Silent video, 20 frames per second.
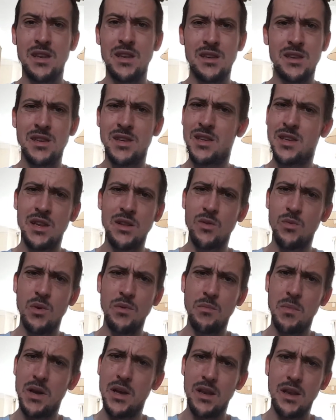Still with
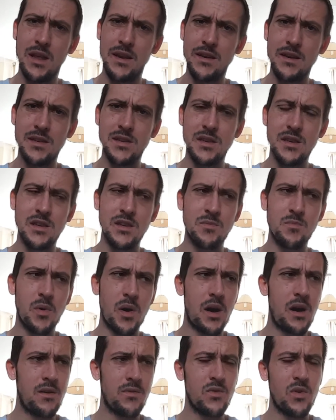my Atlantises, but
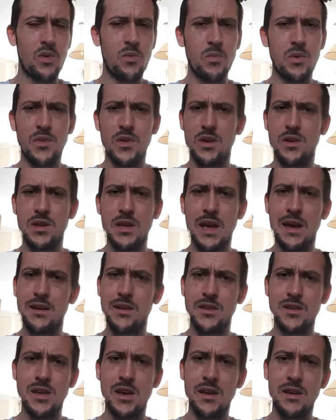I've gone with a
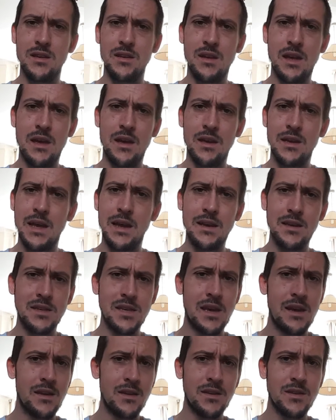
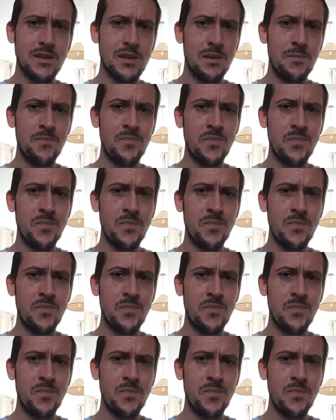Kangatex.